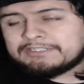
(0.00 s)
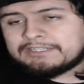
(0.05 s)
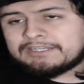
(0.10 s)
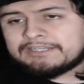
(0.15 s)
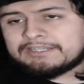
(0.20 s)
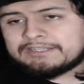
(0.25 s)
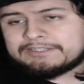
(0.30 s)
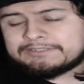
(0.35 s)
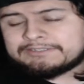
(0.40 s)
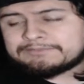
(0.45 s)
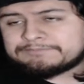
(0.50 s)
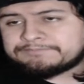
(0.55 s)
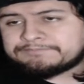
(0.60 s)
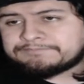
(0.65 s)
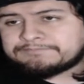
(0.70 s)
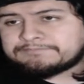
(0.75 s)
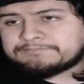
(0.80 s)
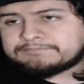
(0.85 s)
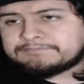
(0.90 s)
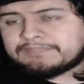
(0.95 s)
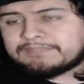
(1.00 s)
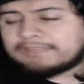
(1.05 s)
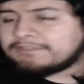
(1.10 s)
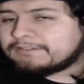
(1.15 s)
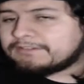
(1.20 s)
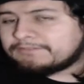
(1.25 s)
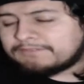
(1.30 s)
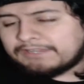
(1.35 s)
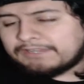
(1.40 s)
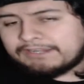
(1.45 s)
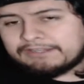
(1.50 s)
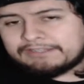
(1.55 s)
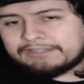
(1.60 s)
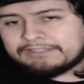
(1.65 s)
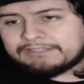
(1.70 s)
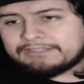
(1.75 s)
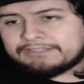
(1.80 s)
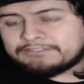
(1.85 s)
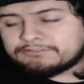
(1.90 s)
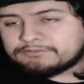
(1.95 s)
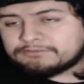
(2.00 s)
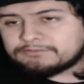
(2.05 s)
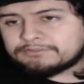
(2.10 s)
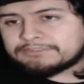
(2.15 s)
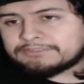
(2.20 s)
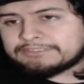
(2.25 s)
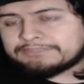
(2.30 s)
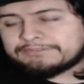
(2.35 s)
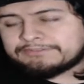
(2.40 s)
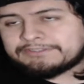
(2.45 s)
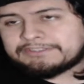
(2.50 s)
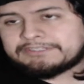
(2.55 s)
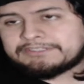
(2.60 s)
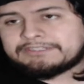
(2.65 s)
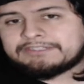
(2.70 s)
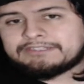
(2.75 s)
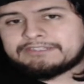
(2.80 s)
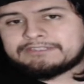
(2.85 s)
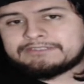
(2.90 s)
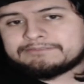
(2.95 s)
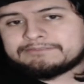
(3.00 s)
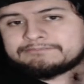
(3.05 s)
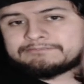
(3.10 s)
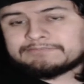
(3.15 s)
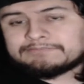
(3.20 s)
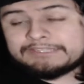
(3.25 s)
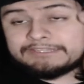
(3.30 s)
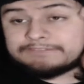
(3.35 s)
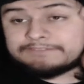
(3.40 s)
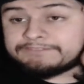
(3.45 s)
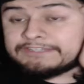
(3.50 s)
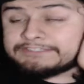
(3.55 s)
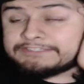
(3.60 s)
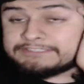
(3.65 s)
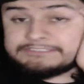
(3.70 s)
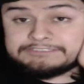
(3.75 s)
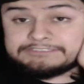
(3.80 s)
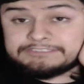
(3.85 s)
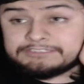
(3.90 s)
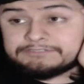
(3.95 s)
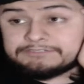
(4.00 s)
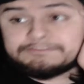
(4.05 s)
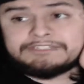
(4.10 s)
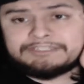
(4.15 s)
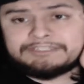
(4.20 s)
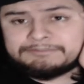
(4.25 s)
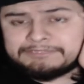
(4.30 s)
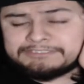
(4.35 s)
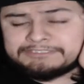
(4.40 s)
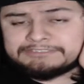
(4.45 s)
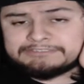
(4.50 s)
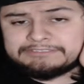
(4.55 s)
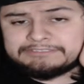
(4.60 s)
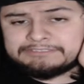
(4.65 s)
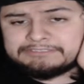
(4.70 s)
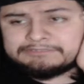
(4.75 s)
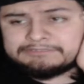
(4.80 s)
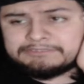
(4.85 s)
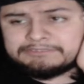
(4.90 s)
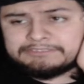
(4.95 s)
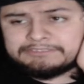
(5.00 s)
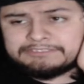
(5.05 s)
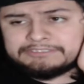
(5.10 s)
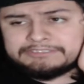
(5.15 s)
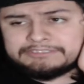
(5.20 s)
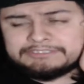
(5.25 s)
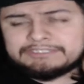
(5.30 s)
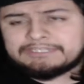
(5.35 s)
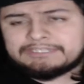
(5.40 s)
And they're fighting, and it's cool and everything. Like, the fight scenes are really amazingly well done.